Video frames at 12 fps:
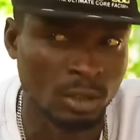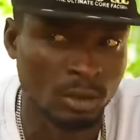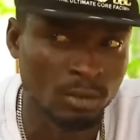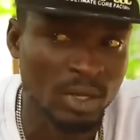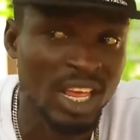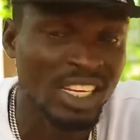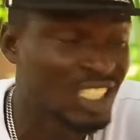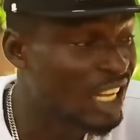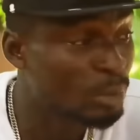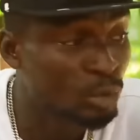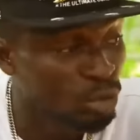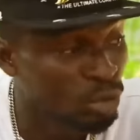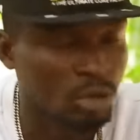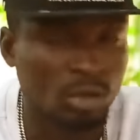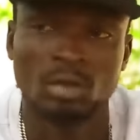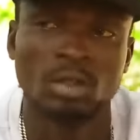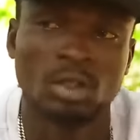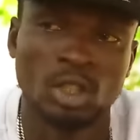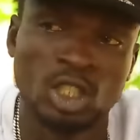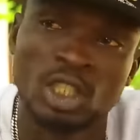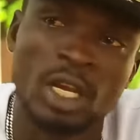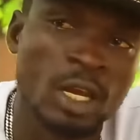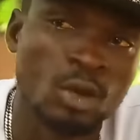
except she alone.